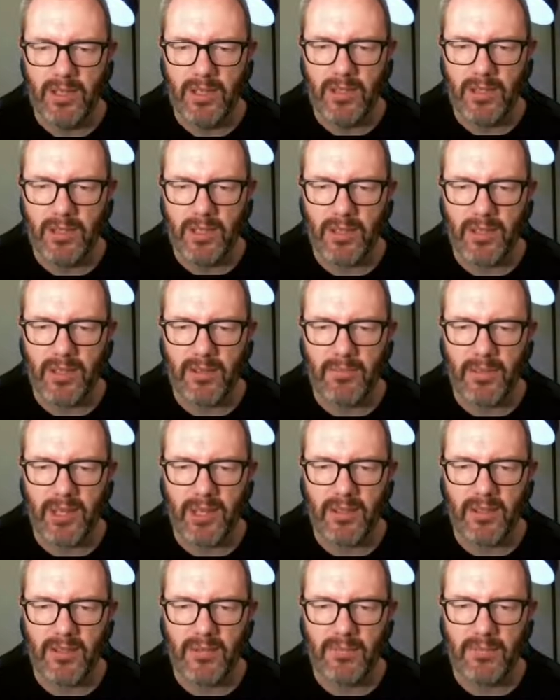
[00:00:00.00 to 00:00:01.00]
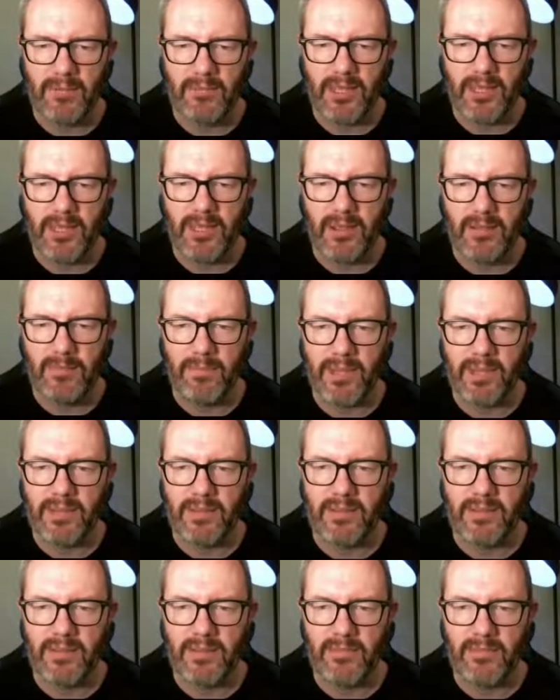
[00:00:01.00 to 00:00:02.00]
get that back up, make our
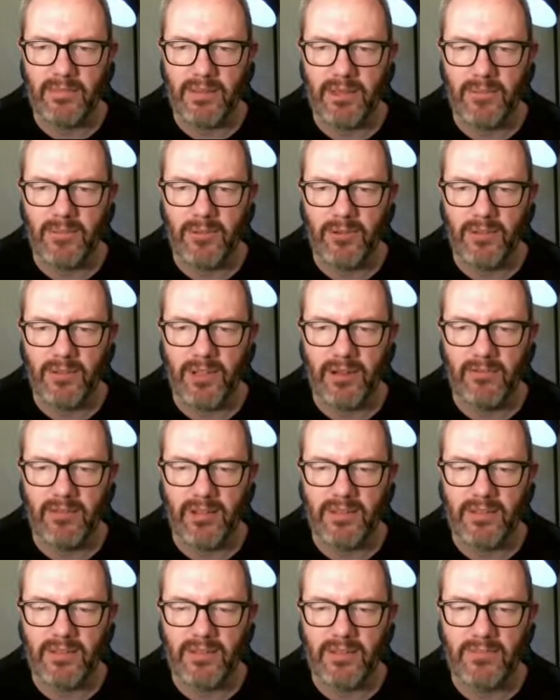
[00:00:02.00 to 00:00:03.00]
passing a bit more direct.